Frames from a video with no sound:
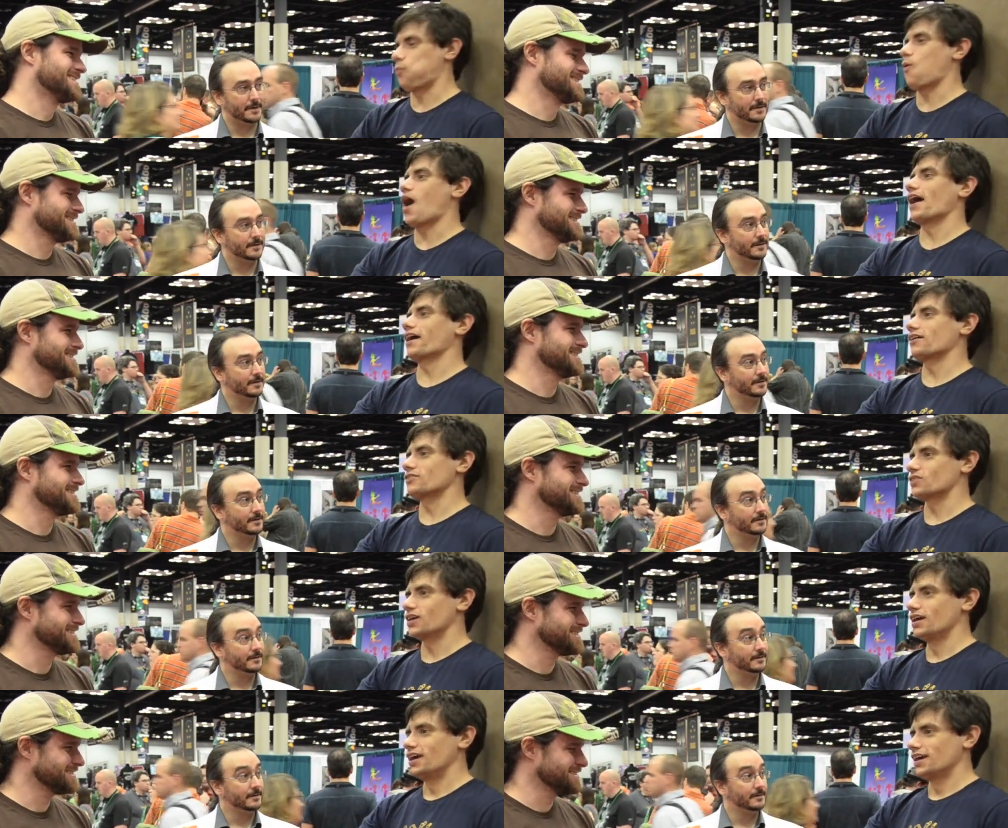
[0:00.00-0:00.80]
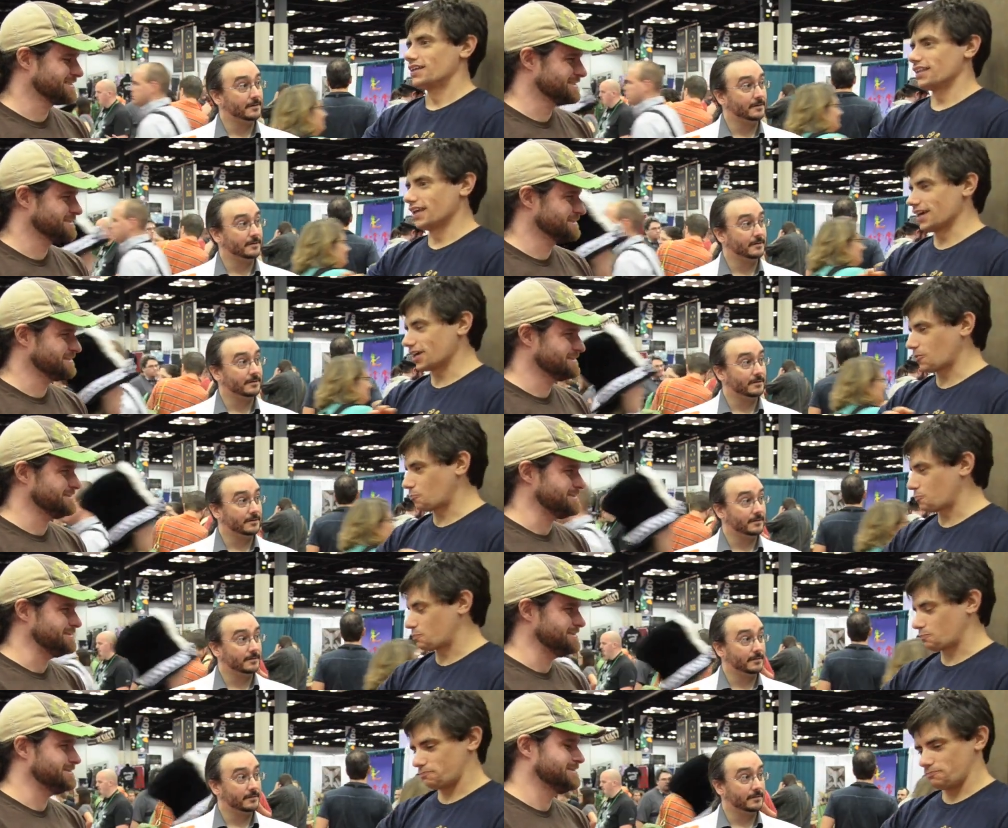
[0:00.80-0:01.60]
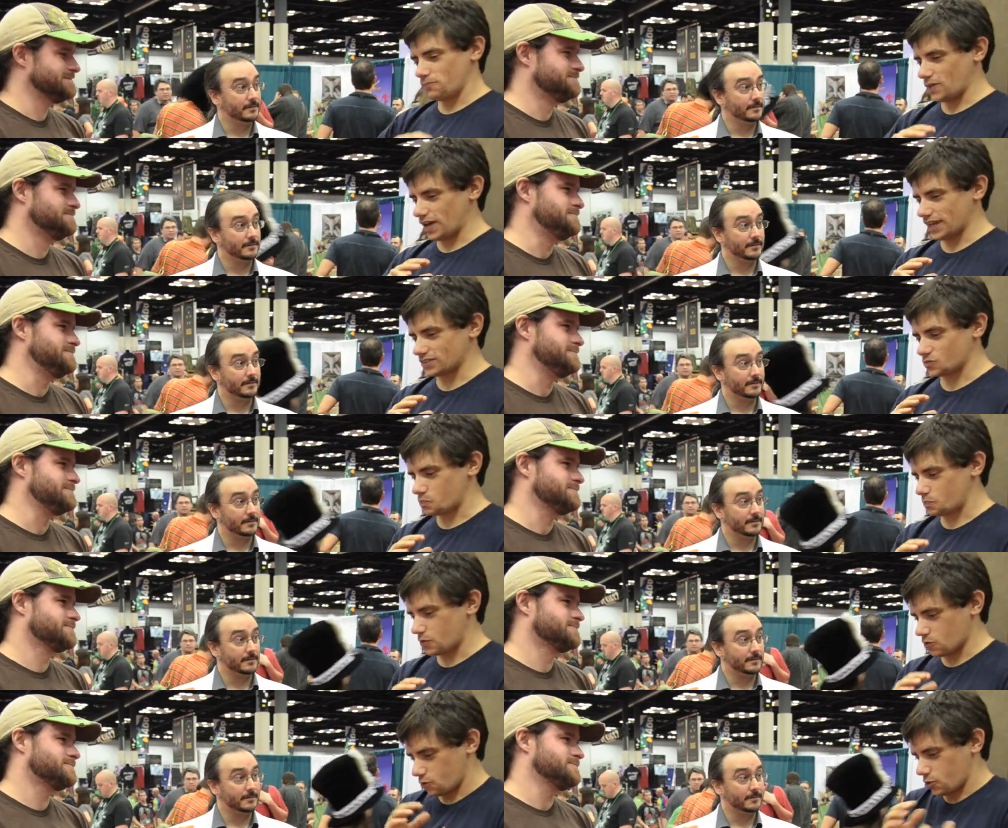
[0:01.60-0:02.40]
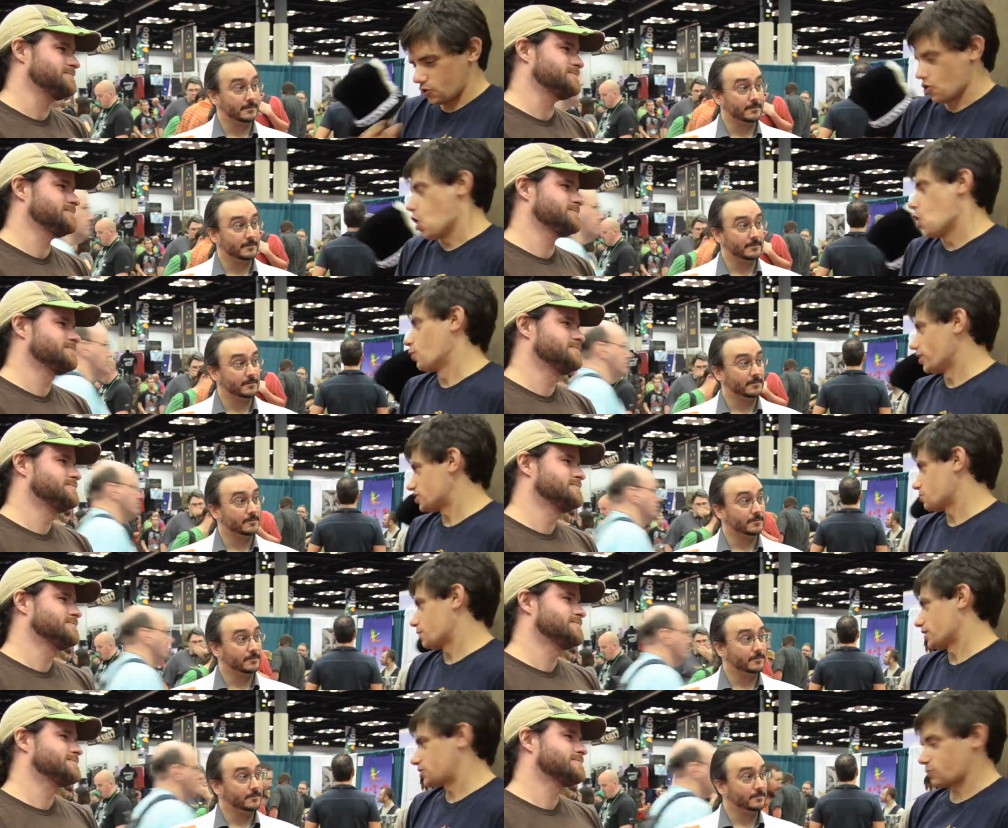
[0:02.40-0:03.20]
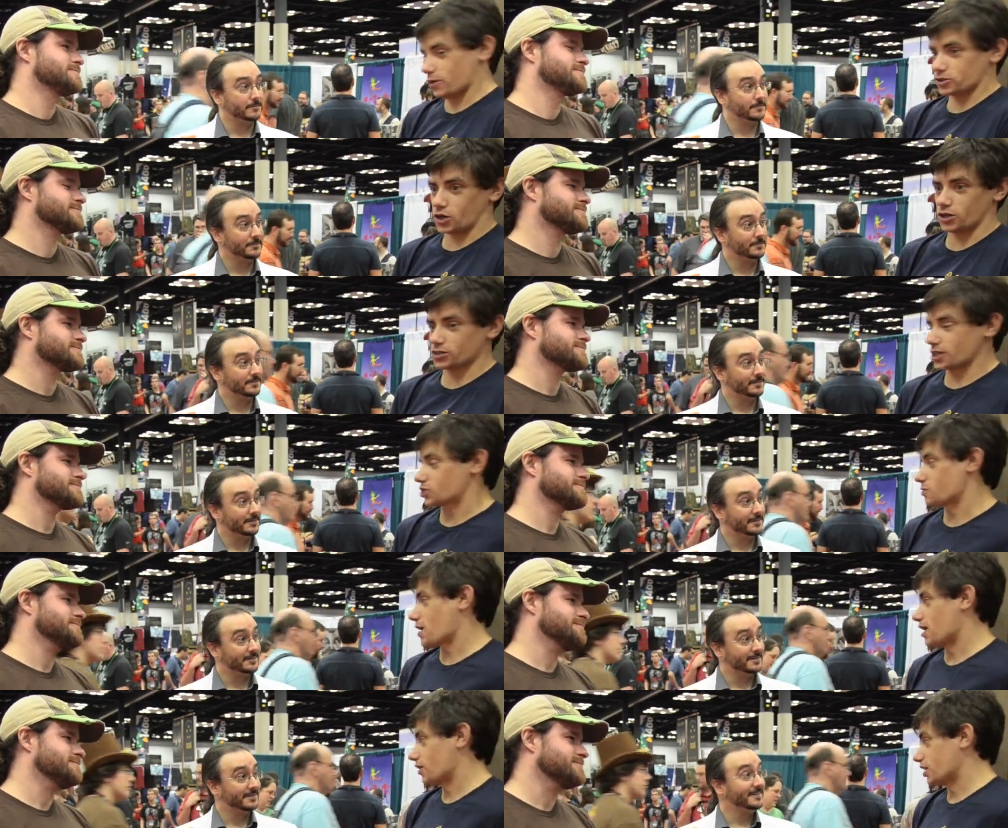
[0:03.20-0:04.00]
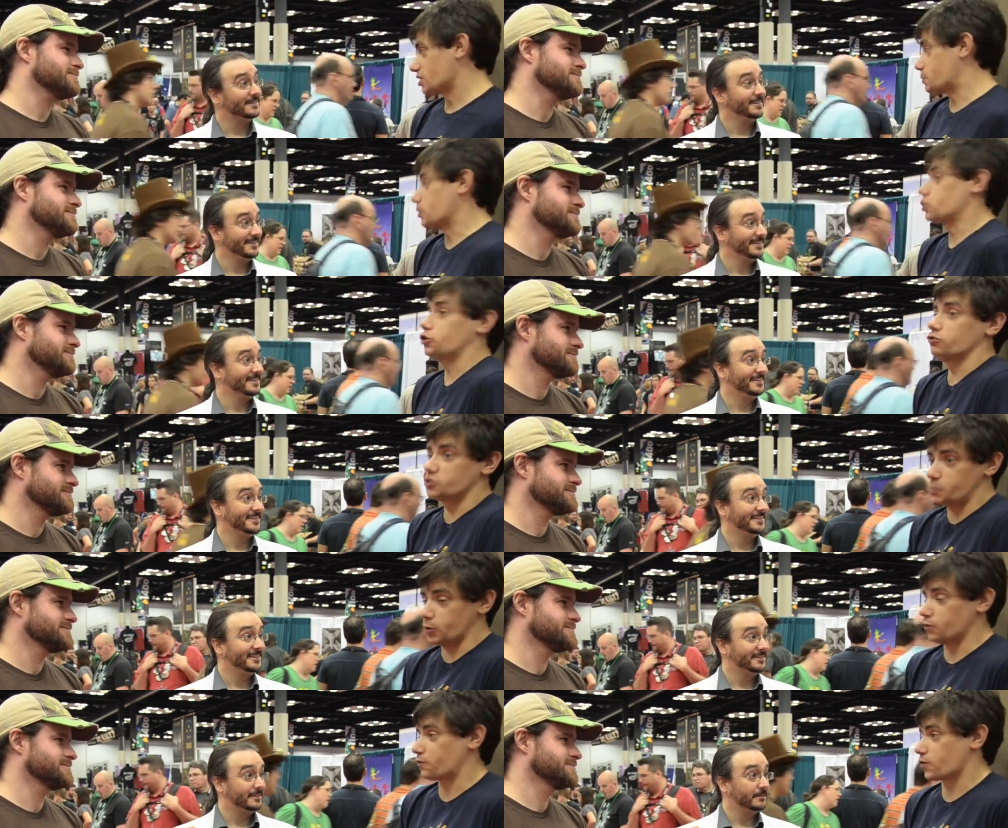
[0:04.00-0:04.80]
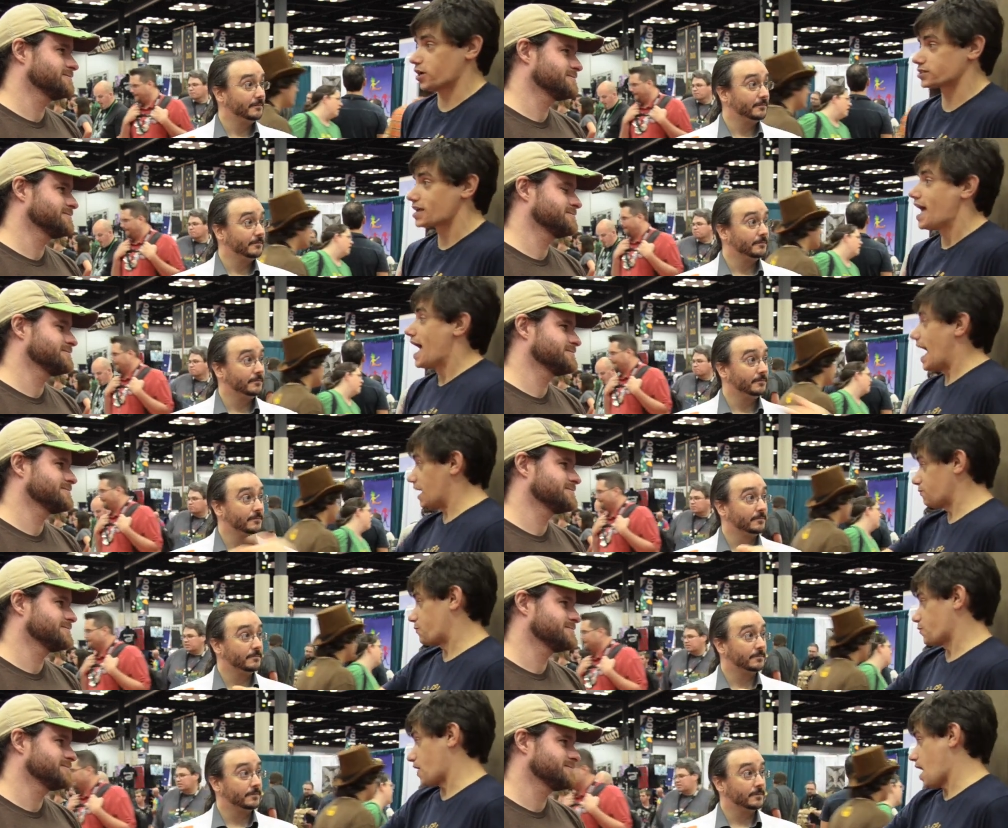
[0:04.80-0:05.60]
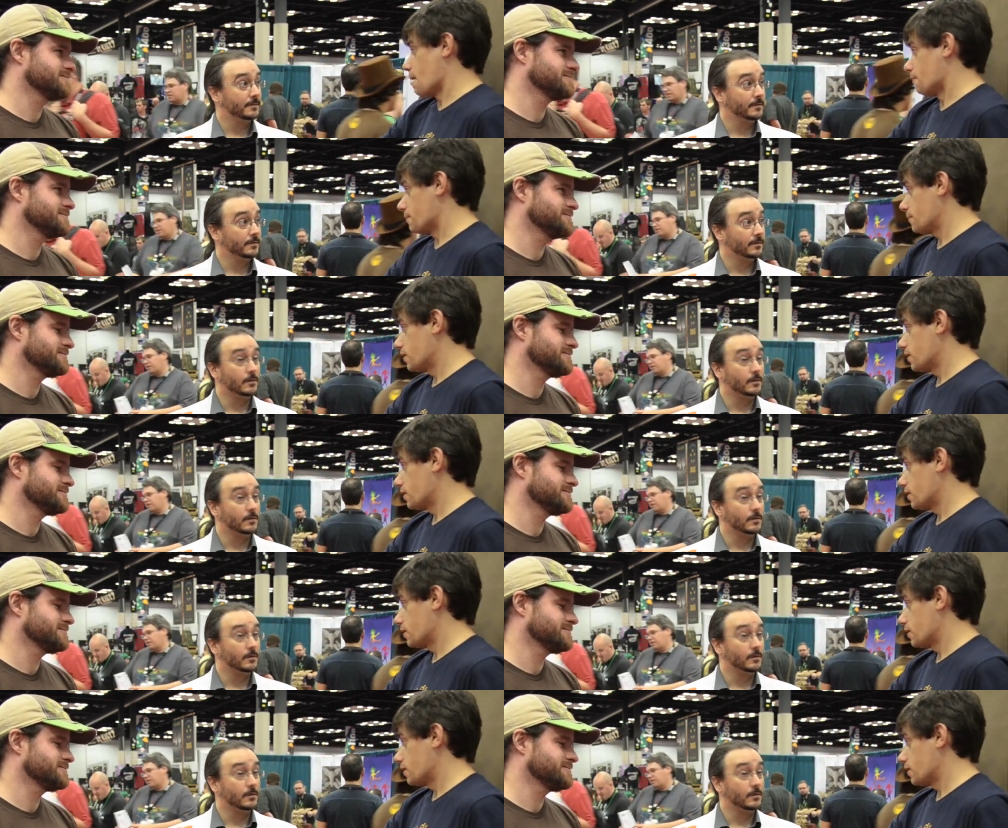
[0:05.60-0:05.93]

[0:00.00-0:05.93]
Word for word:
Speaker 1: wild, we're known as the place that has Cards Against Humanity, and it's been a huge boon for us and for them.